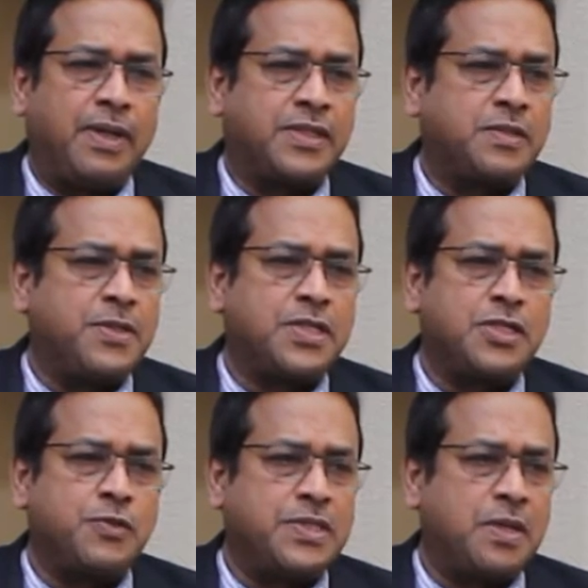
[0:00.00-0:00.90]

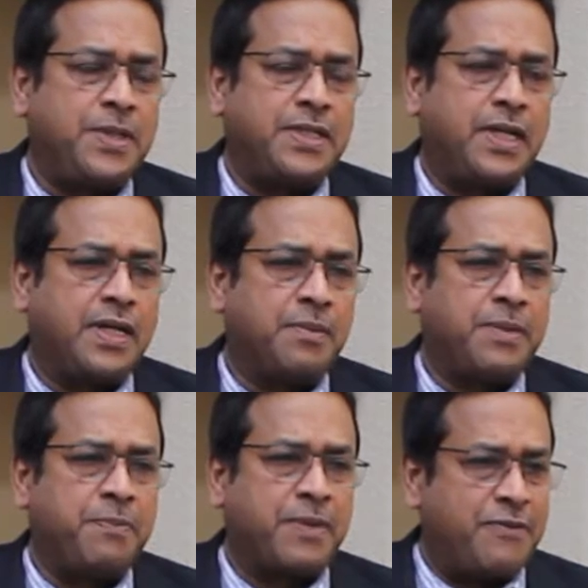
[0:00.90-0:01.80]
exhibitions which have been taken up
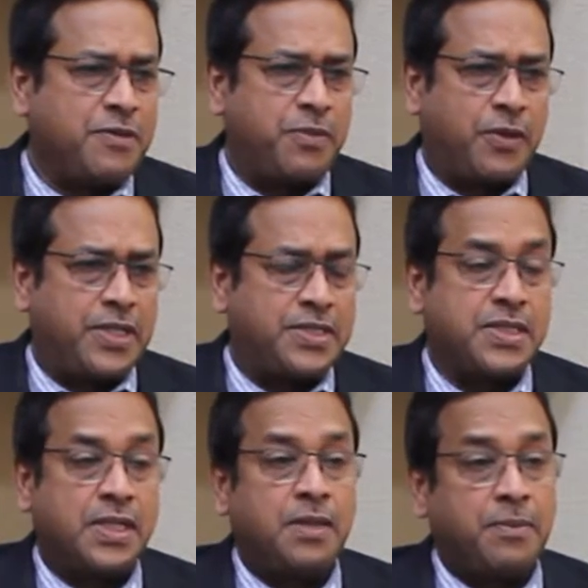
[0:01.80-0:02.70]
by private
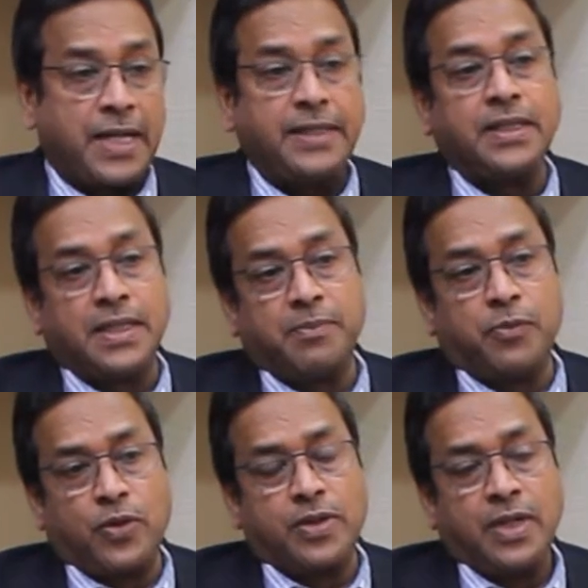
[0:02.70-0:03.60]
bodies. But I think there
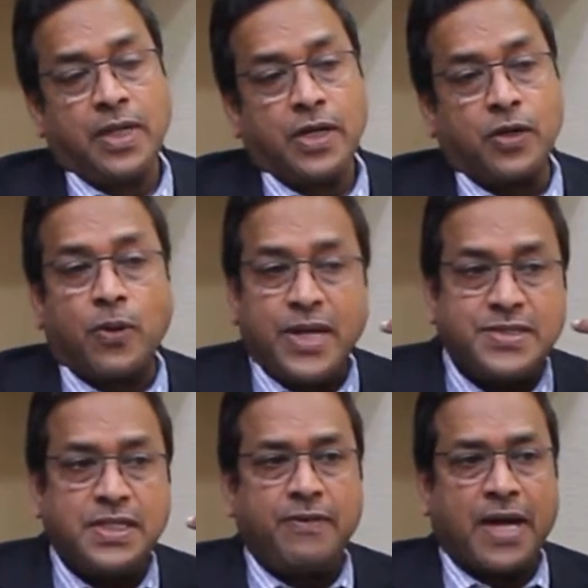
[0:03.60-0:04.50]
more
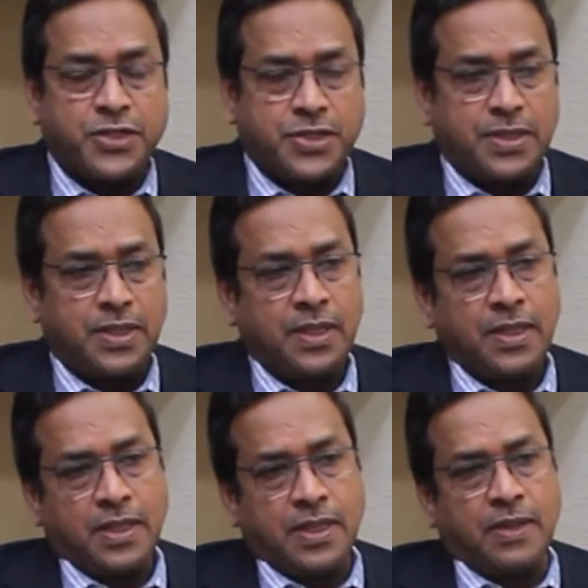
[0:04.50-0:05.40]
cohesive action
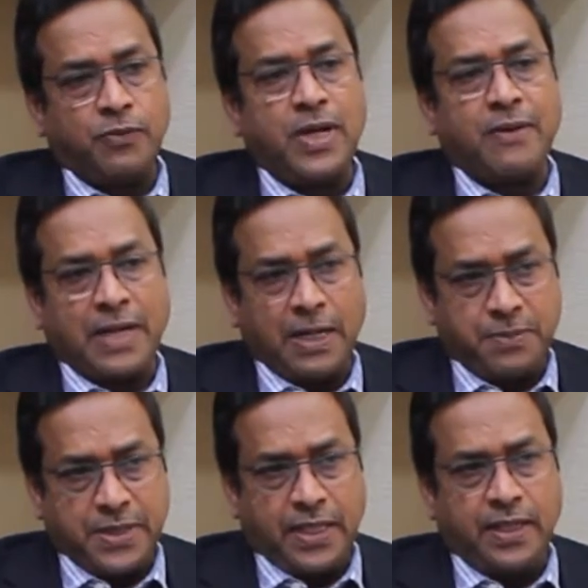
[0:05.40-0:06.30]
would have
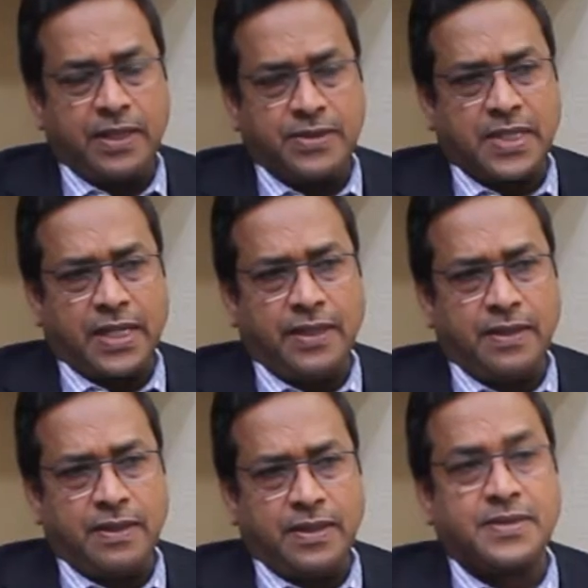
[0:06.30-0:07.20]
helped the Indian
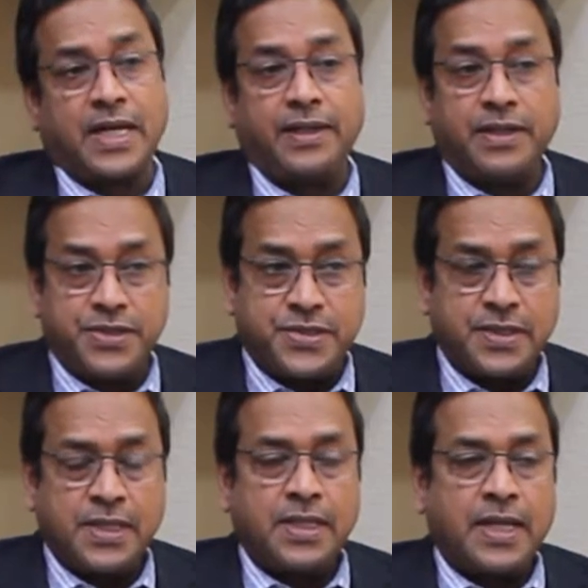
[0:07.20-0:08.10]

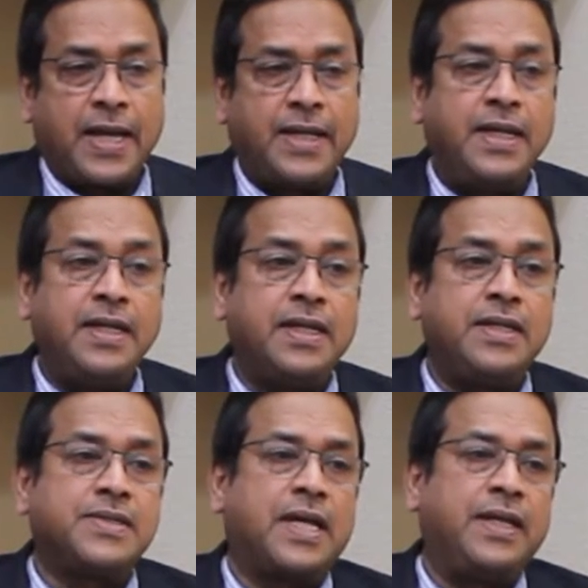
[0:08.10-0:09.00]
designers and Indian
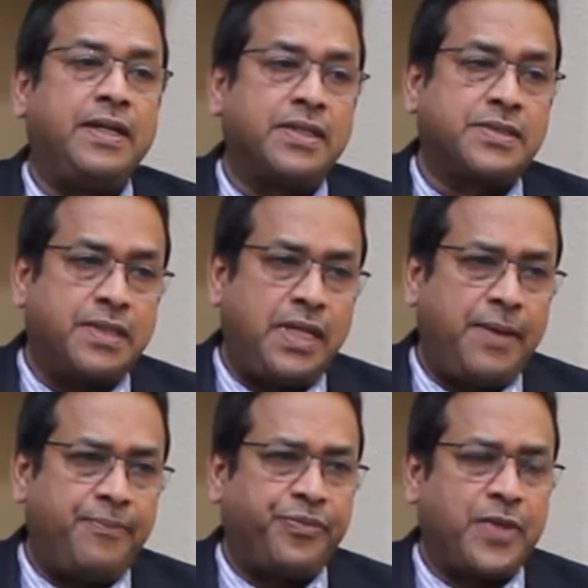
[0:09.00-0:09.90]
design
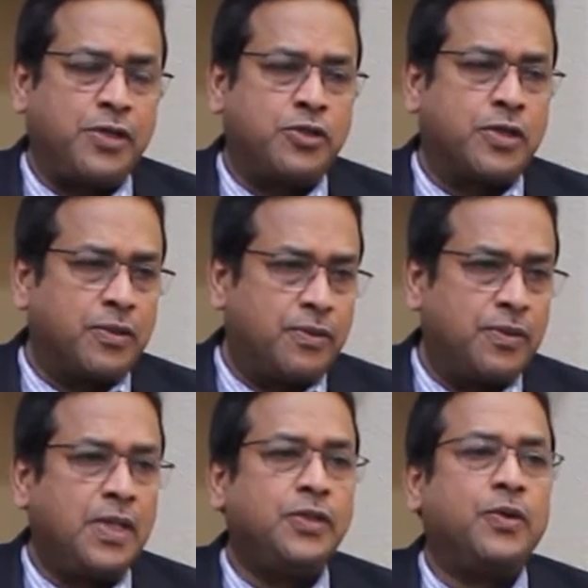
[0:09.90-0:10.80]
industry to
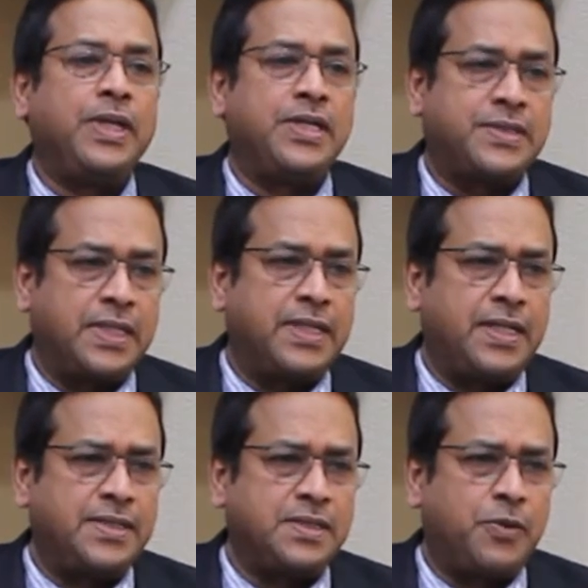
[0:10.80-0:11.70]
grow. Though it is said
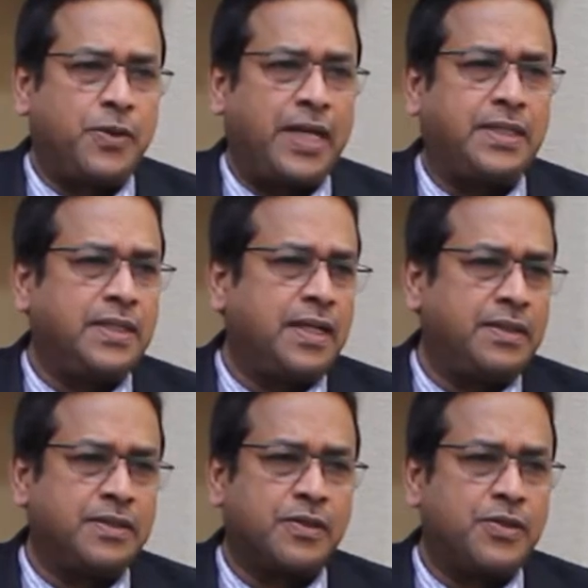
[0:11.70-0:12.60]
that it is about
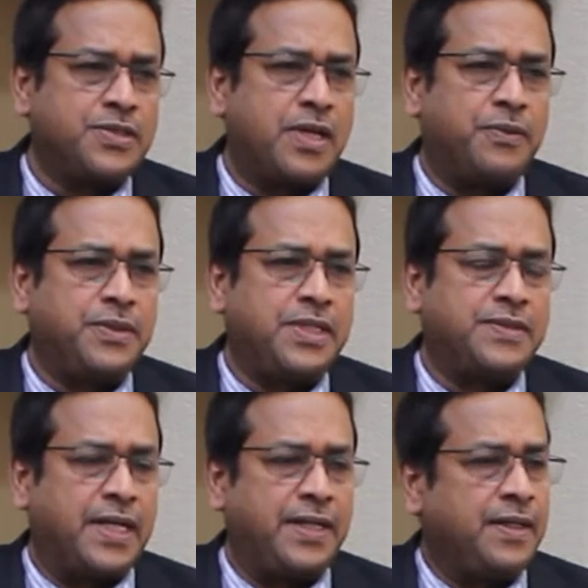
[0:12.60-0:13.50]
1800 crores now, the
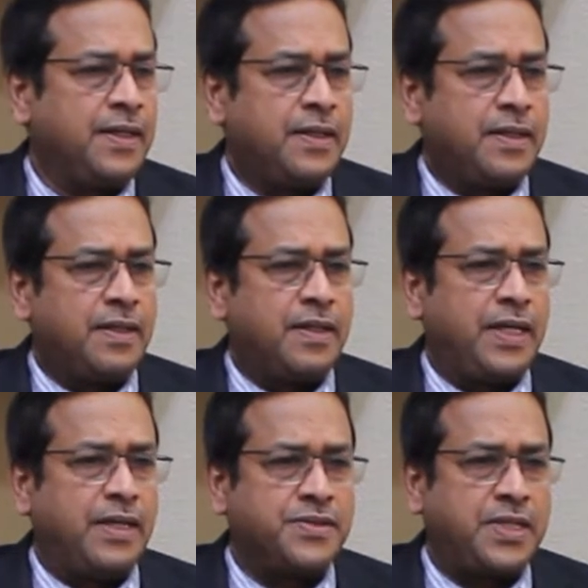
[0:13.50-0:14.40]
design
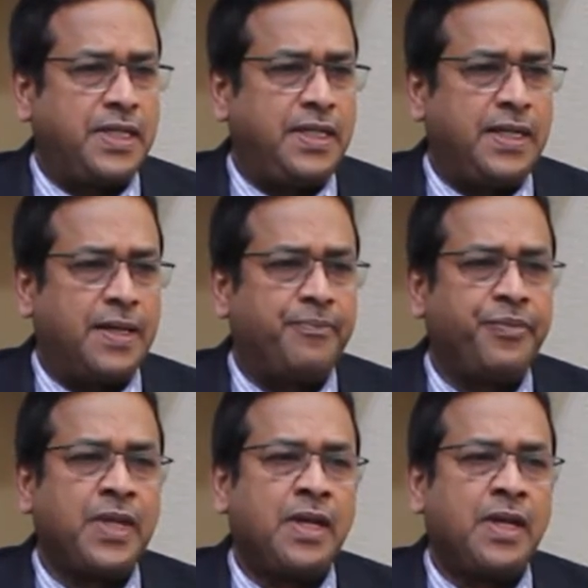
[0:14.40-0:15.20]
industry in India,